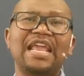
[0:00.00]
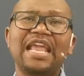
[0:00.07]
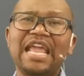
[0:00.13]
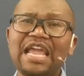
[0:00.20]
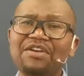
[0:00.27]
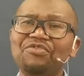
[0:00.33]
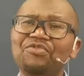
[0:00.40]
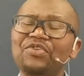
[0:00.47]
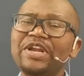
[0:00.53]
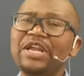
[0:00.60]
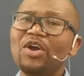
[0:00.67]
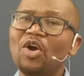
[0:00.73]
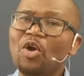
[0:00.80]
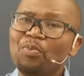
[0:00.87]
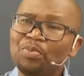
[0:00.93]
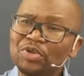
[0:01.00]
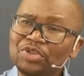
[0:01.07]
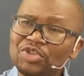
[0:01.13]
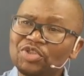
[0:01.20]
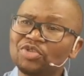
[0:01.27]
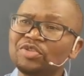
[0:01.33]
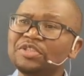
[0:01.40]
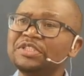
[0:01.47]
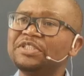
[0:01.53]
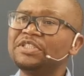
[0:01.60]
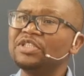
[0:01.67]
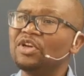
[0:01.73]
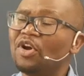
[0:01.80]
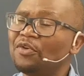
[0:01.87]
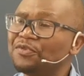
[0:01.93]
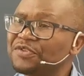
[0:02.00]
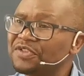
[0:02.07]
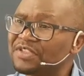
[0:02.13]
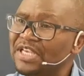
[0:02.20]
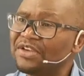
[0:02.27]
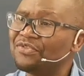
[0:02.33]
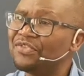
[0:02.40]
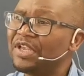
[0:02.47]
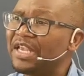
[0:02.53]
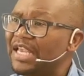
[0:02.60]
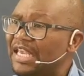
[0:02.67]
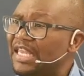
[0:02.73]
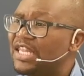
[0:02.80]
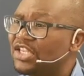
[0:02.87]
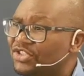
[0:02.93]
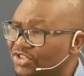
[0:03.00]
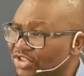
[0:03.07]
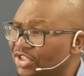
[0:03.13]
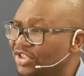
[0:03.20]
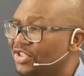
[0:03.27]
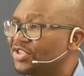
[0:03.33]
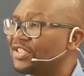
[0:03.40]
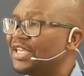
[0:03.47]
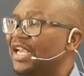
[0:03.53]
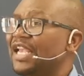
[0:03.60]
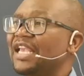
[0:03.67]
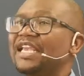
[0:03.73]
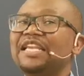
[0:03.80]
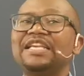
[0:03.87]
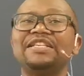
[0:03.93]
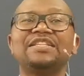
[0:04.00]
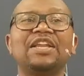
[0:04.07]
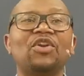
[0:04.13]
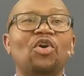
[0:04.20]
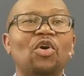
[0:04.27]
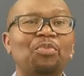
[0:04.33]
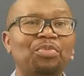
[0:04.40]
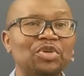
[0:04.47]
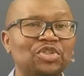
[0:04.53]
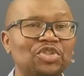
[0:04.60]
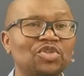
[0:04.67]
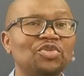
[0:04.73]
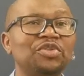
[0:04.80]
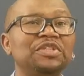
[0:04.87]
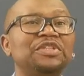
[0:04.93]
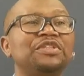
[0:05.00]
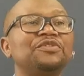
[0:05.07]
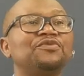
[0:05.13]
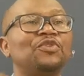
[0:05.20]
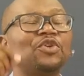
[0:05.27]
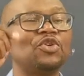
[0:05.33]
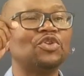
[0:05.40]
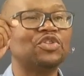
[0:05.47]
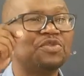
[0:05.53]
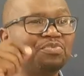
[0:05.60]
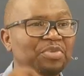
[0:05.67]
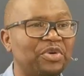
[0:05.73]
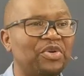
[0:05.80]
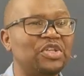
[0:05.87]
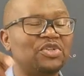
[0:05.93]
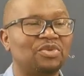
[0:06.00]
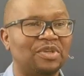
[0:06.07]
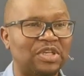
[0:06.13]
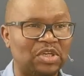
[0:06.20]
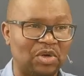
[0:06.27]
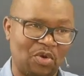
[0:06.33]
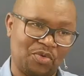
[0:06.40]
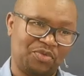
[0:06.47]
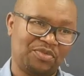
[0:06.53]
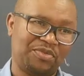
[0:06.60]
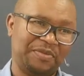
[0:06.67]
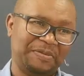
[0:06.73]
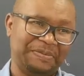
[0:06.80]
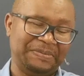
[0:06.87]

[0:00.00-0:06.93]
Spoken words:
Every opportunity of serving in the church is an opportunity for your spiritual growth.